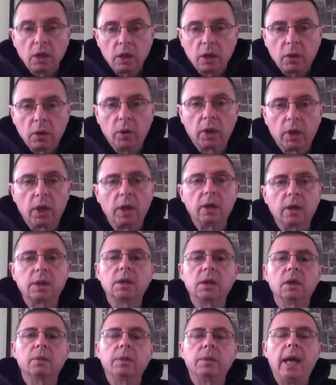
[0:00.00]
We're going to
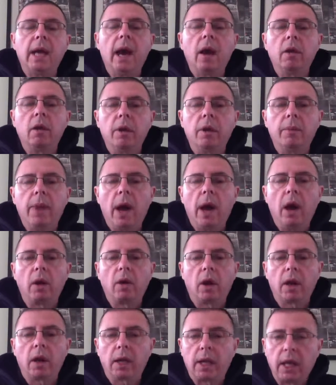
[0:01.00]
still be out and about
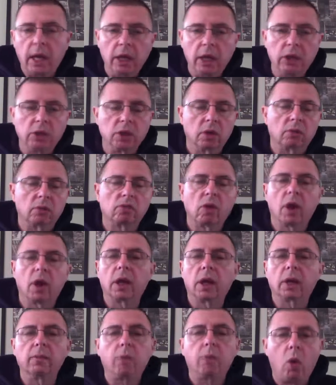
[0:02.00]
on occasion running
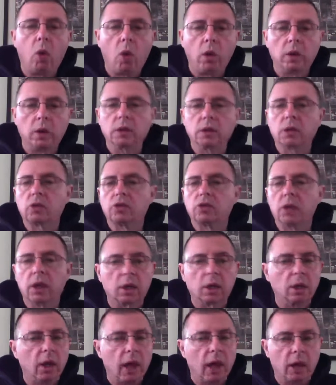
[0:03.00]
important,
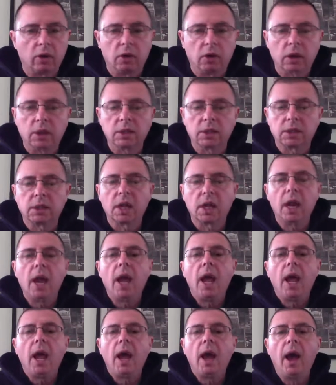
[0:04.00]
critical errands,
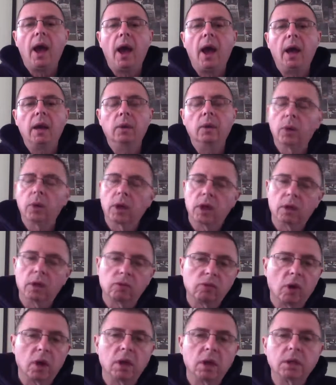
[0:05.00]
and we're going to
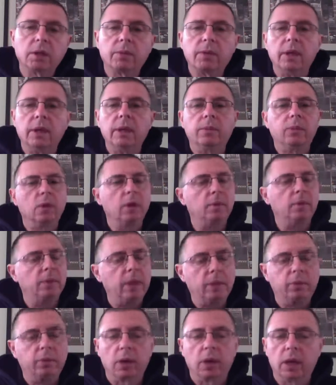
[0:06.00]
run into people, and
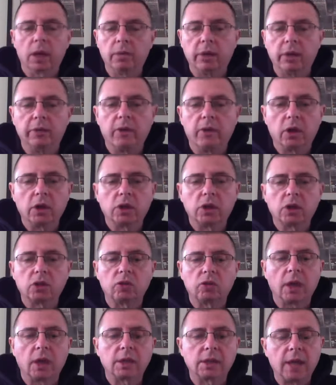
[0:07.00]
people are going to be very
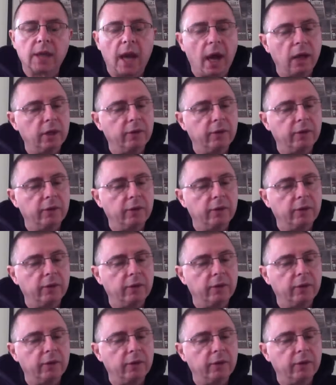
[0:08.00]
stressed out.